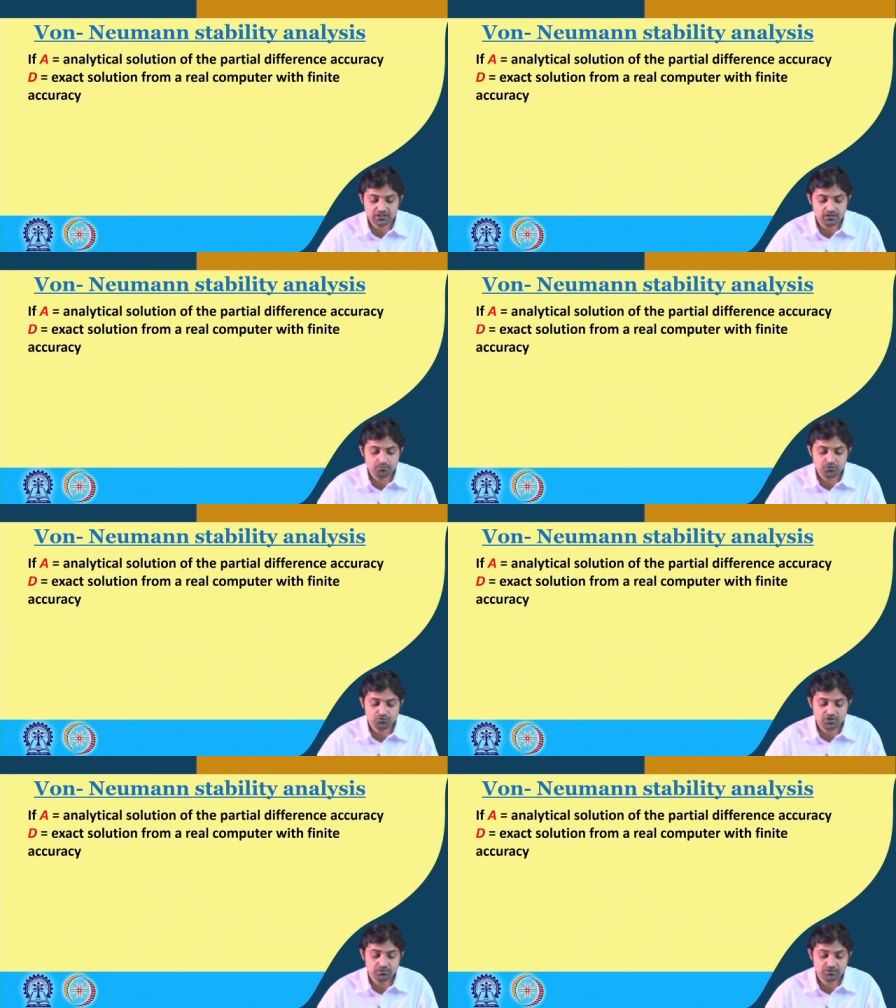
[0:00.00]

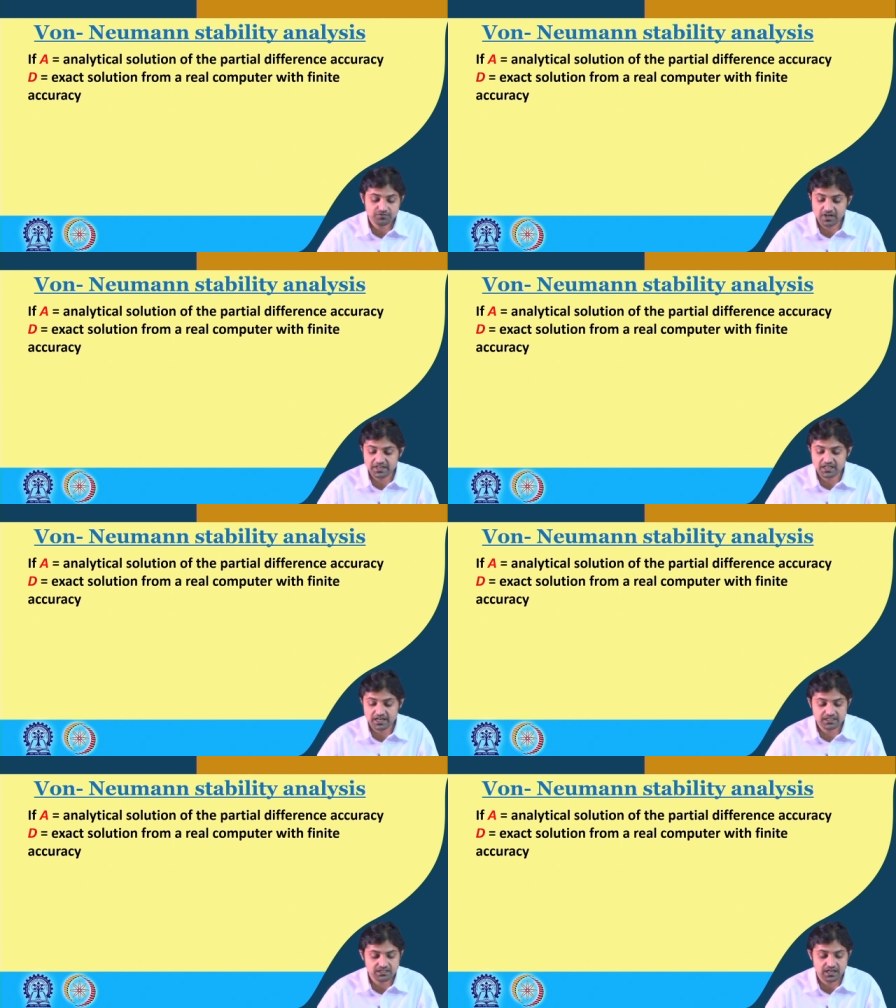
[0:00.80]
computer with
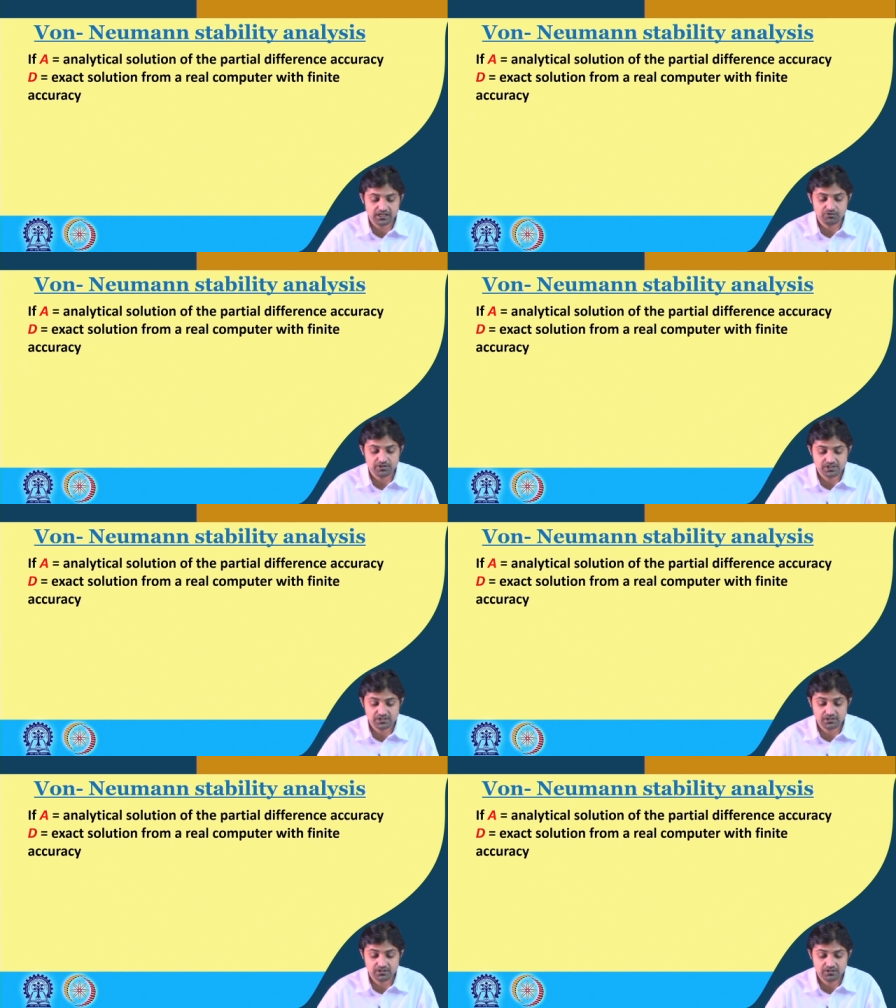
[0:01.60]
finite
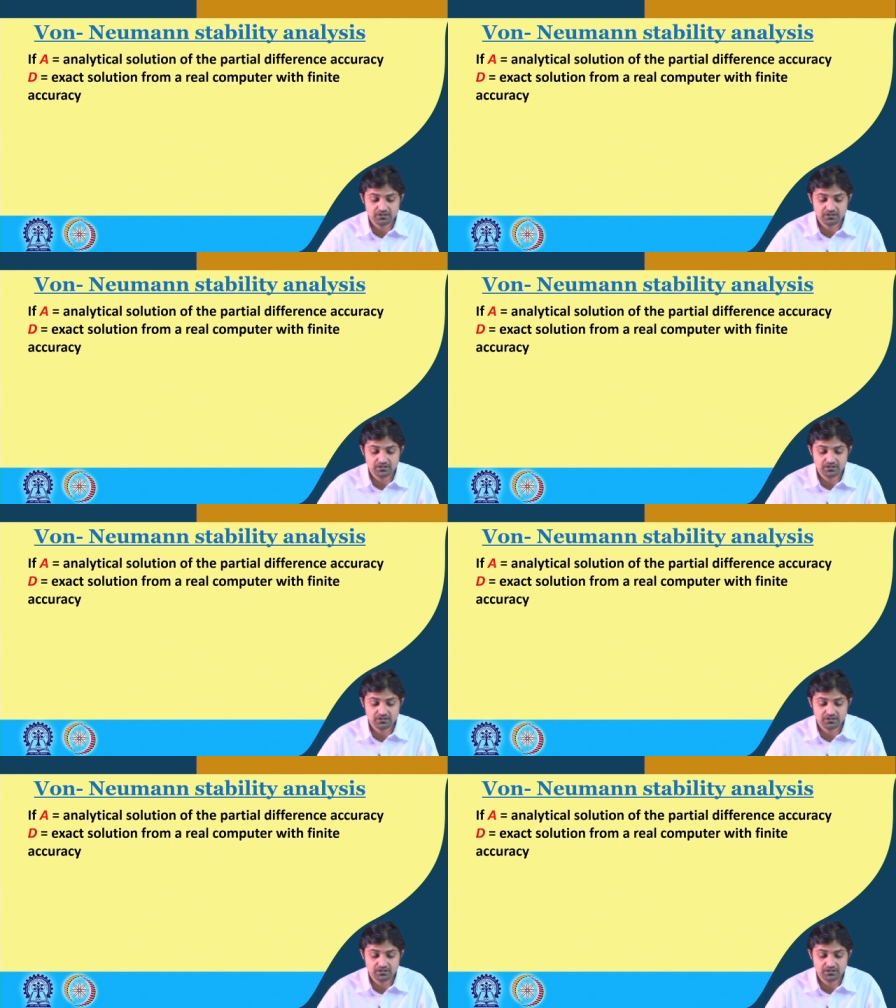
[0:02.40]
accuracy.